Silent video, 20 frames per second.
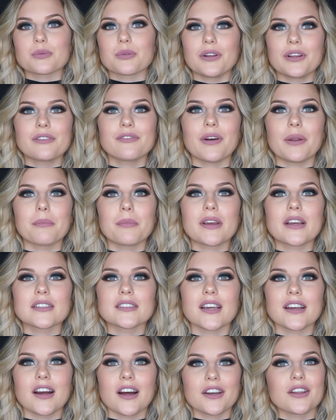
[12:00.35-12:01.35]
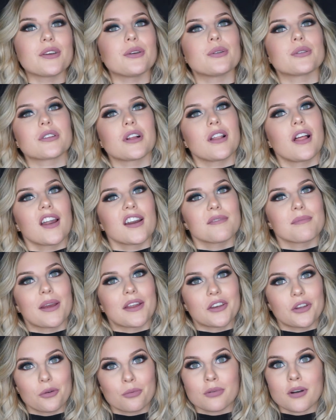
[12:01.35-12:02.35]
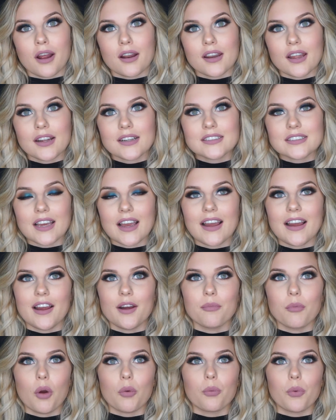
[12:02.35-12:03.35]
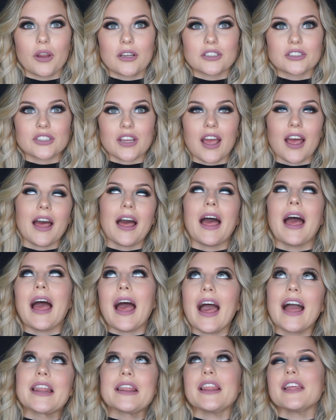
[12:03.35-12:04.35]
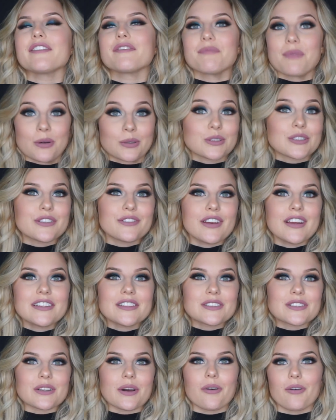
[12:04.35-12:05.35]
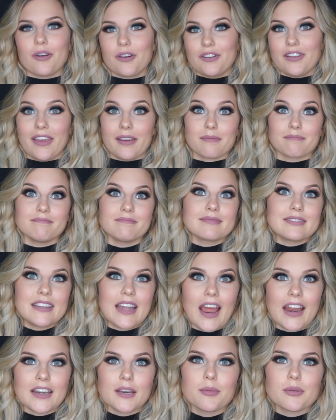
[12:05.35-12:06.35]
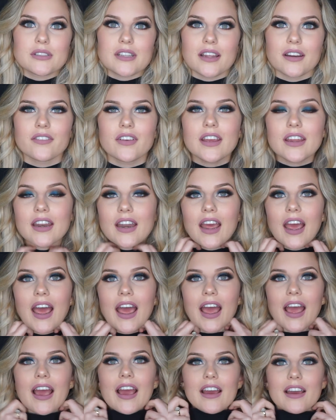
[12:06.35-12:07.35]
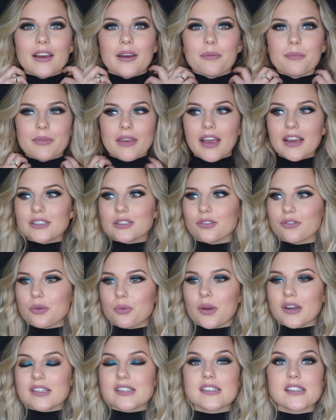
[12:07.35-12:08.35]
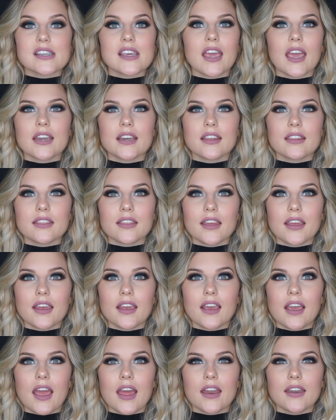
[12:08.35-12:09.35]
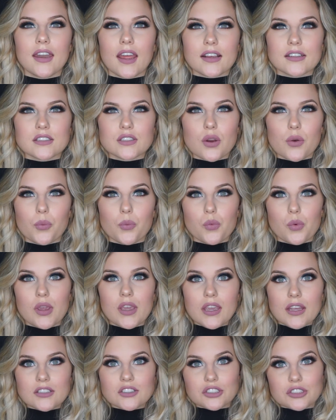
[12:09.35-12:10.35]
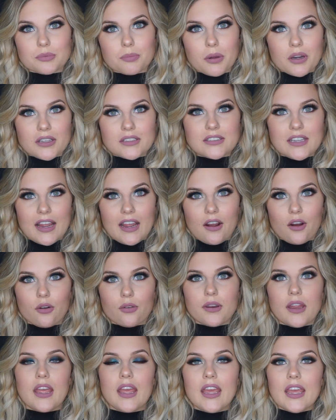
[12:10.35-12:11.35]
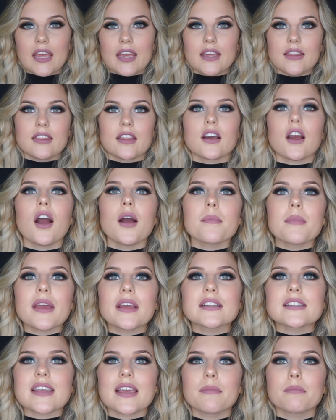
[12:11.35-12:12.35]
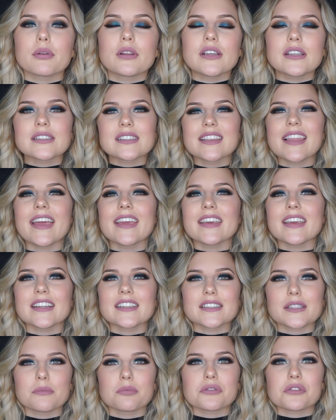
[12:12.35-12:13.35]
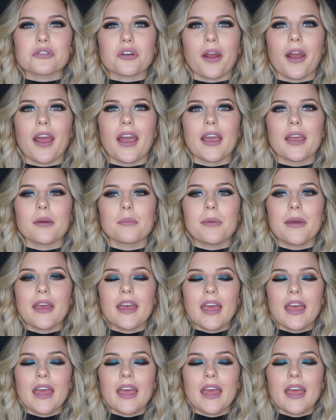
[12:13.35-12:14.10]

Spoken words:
really fun because I got to use a lot of my new product, which I love most of it, so, or like 90% of it. Yeah, so if you want to see anything next week, just put it down in the comments, and please like and subscribe.